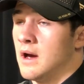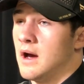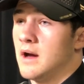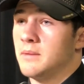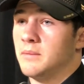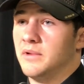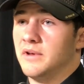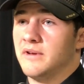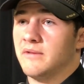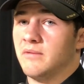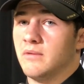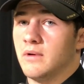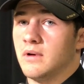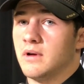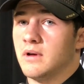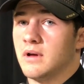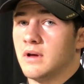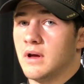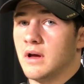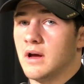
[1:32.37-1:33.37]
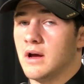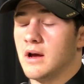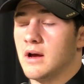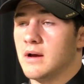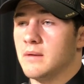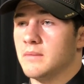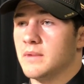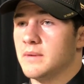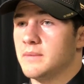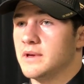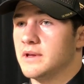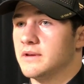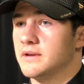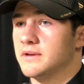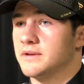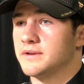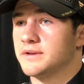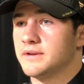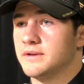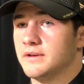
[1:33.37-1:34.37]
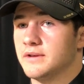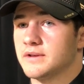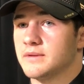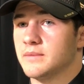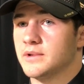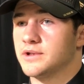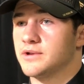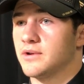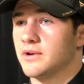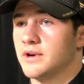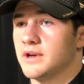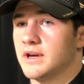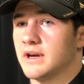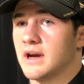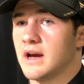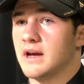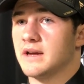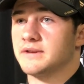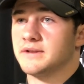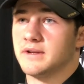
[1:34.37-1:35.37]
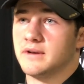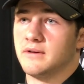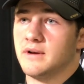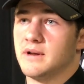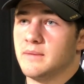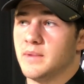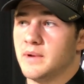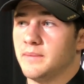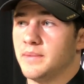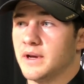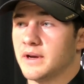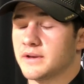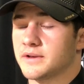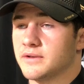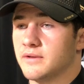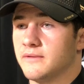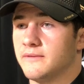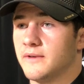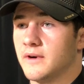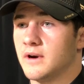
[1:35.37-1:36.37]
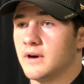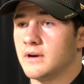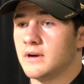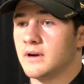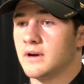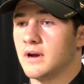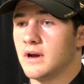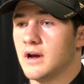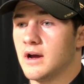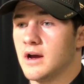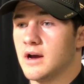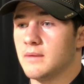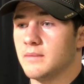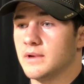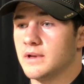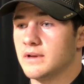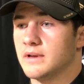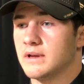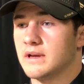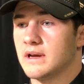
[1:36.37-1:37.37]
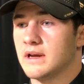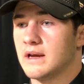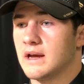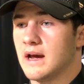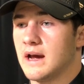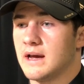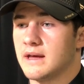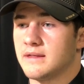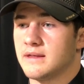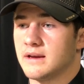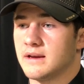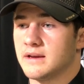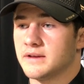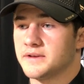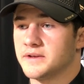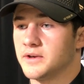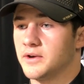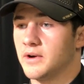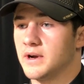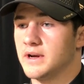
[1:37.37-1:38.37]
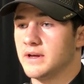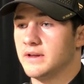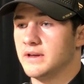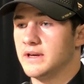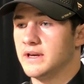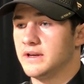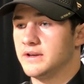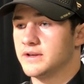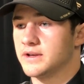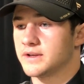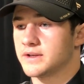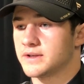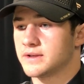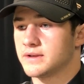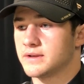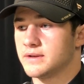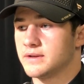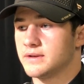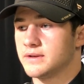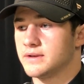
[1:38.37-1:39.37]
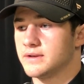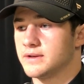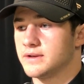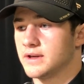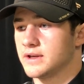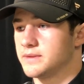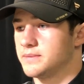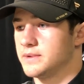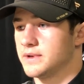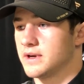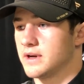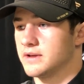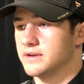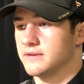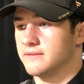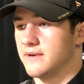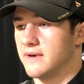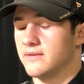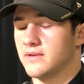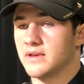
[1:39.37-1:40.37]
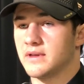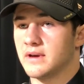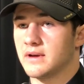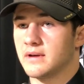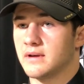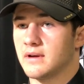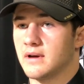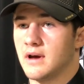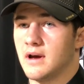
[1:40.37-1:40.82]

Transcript: Unbelievable. I mean, there's a majority of guys that have already been picked so far, and I think it's a great league just because of everything.